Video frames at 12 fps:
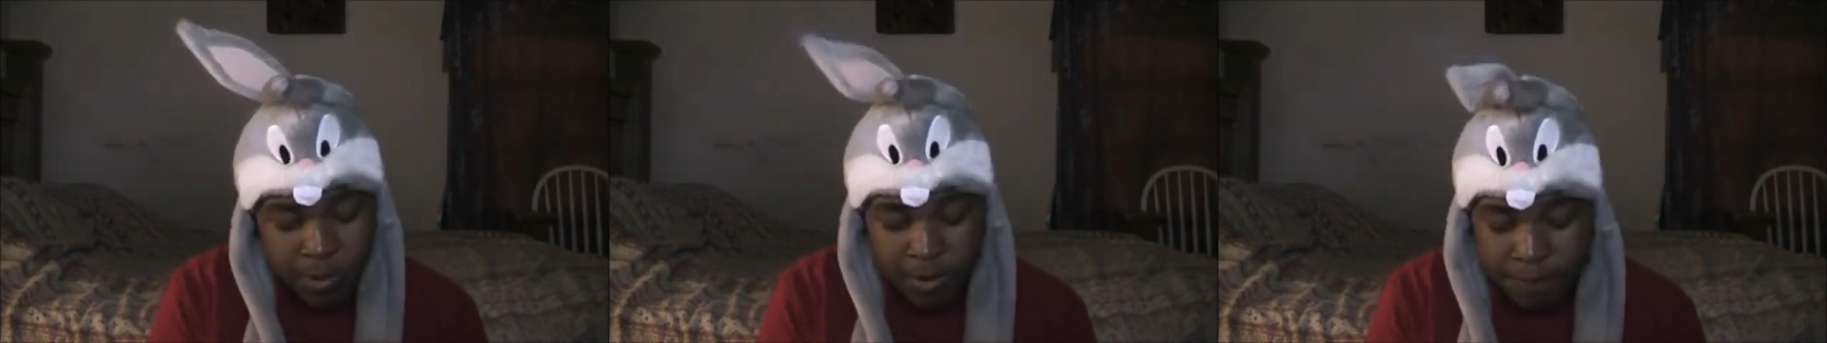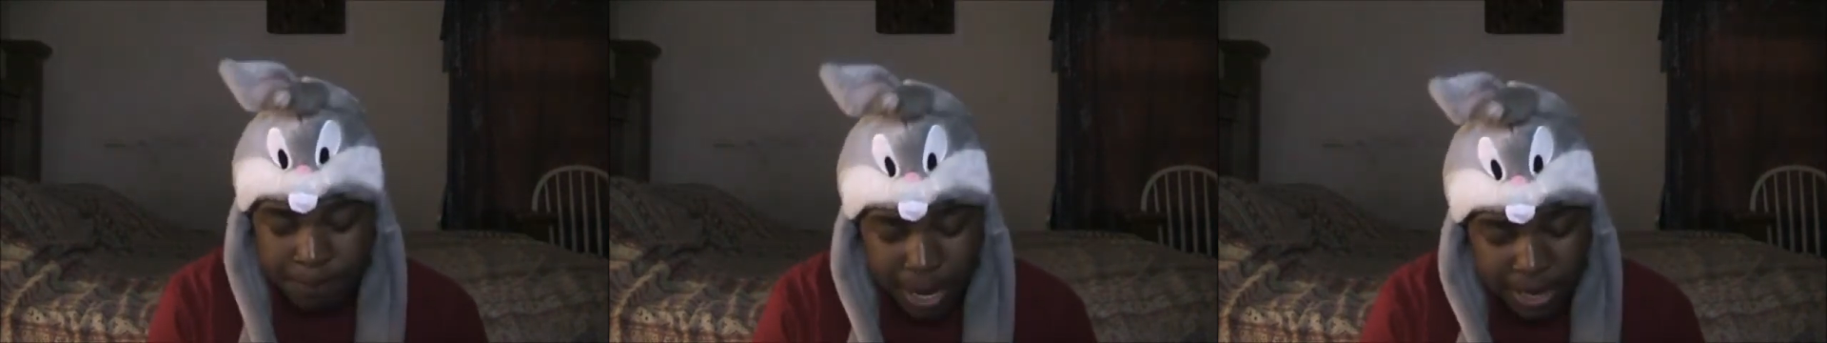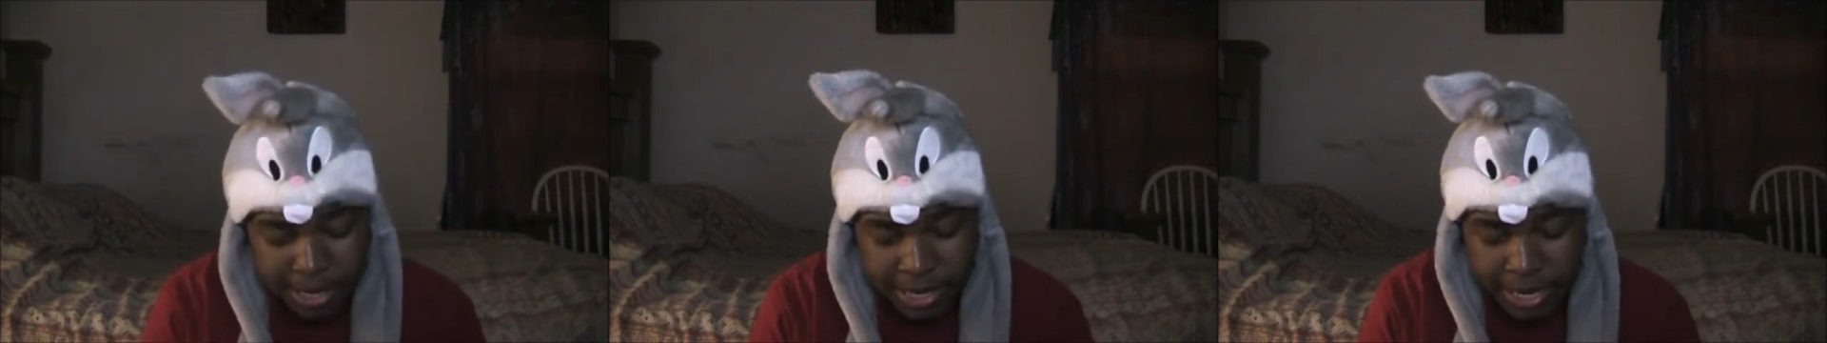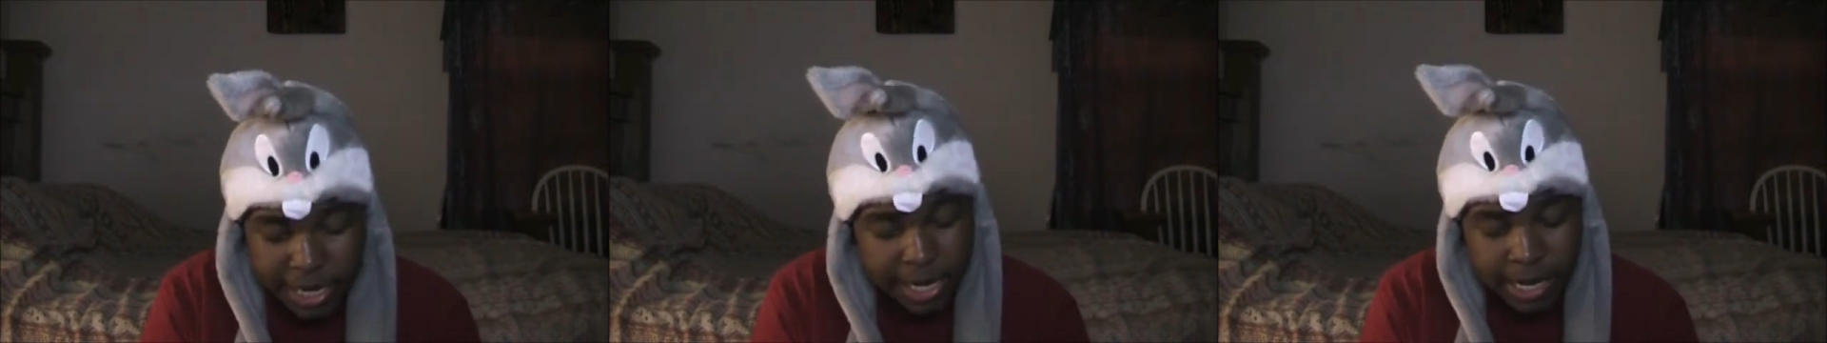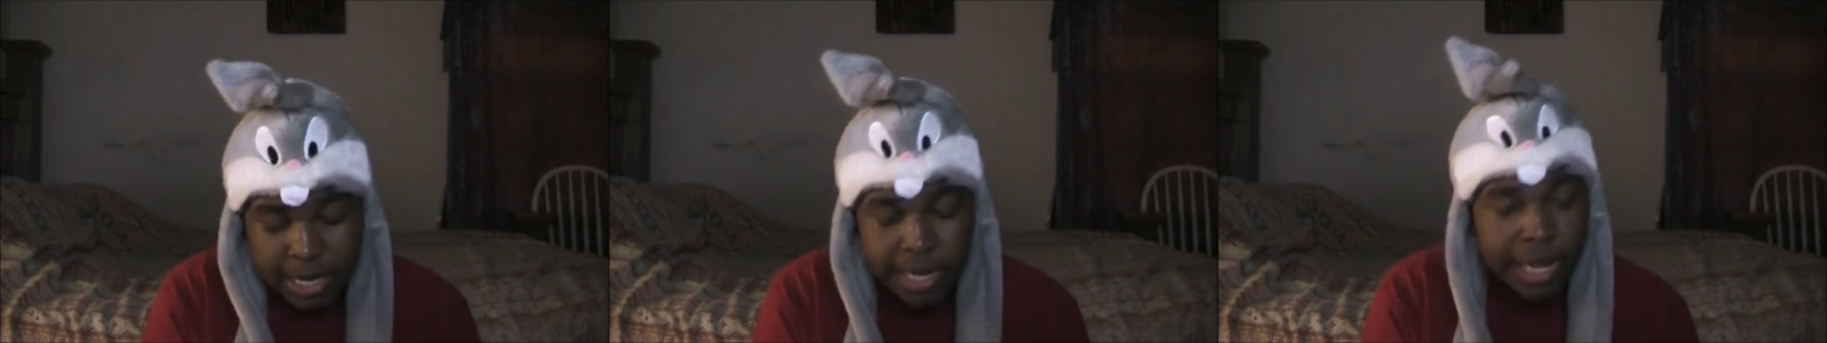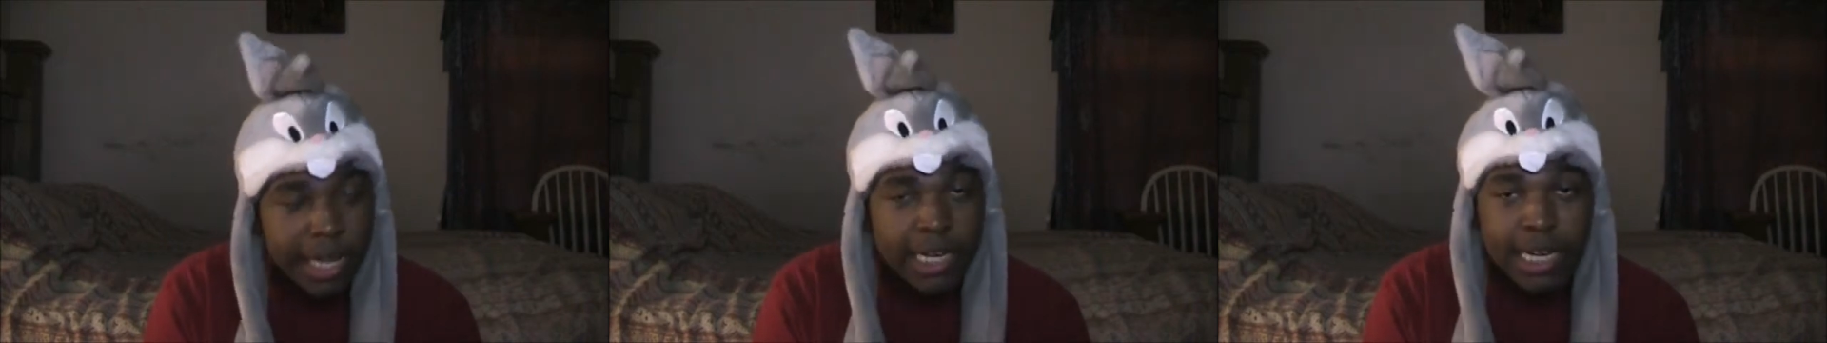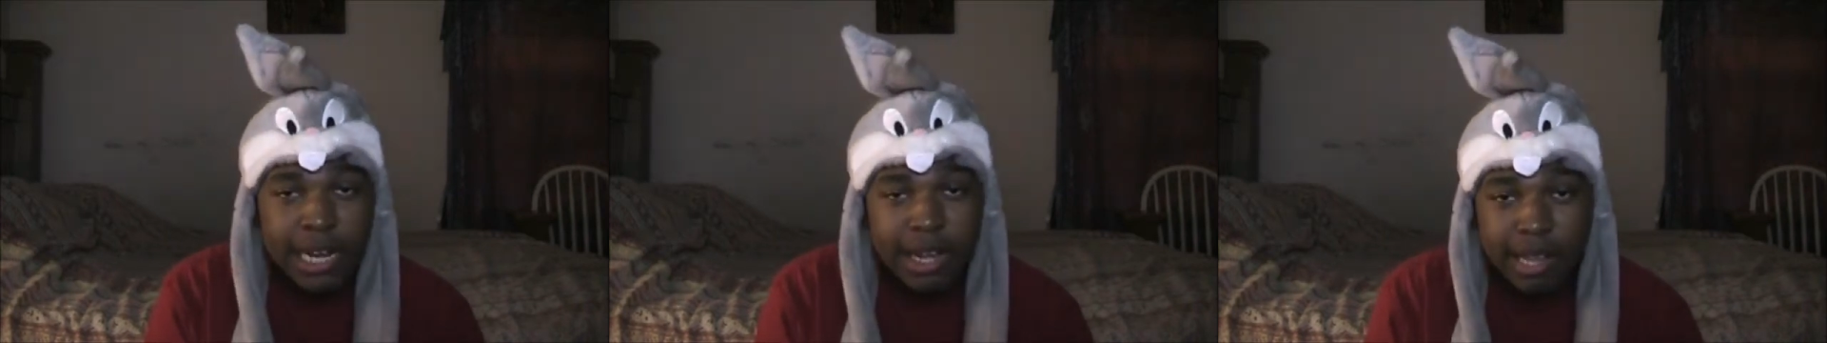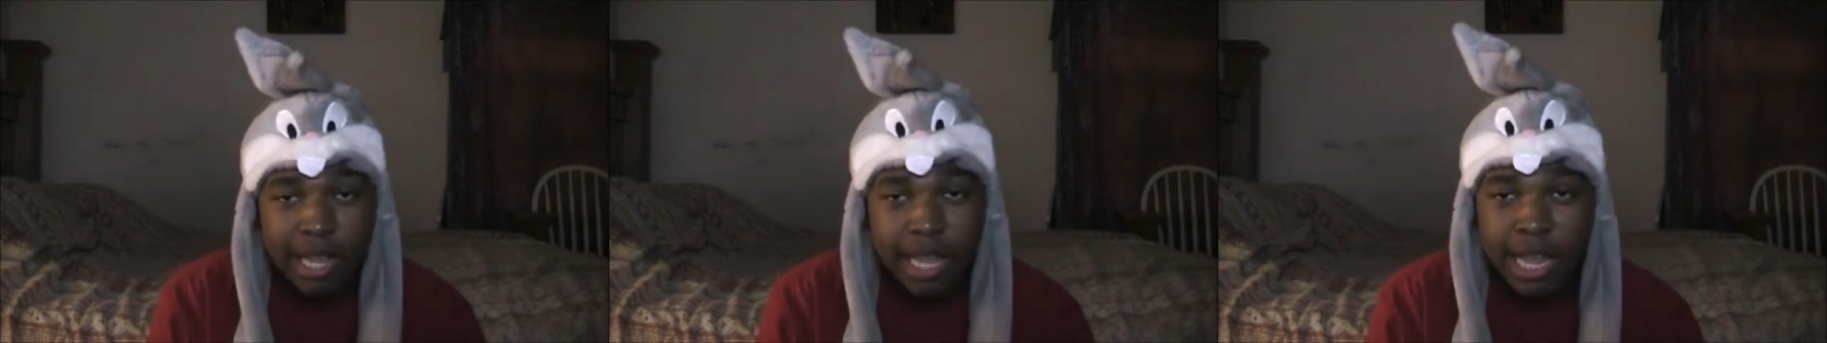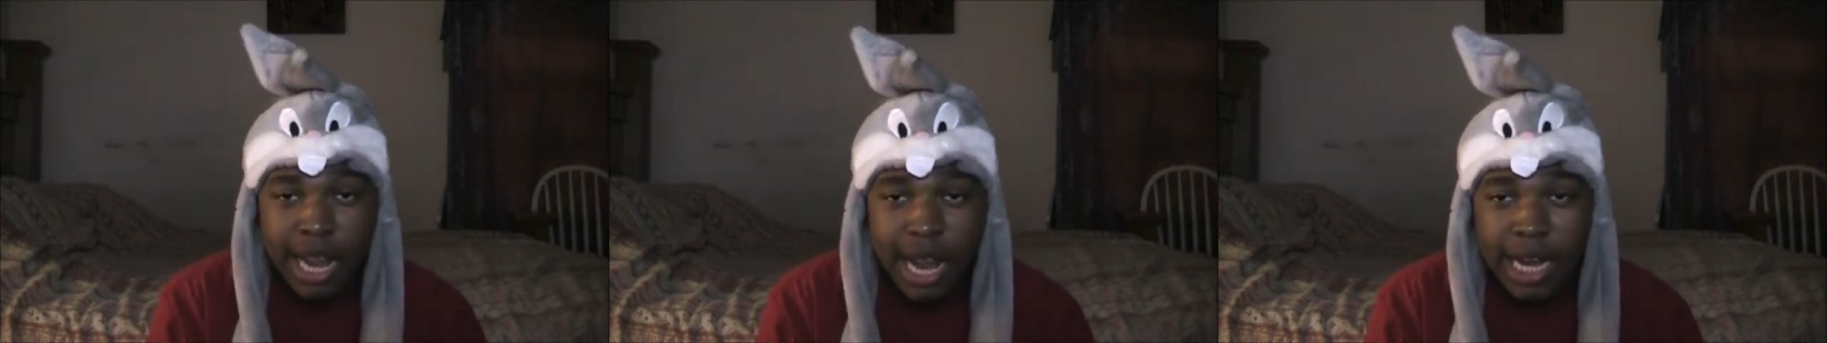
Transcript: about to eat it you know. Yeah,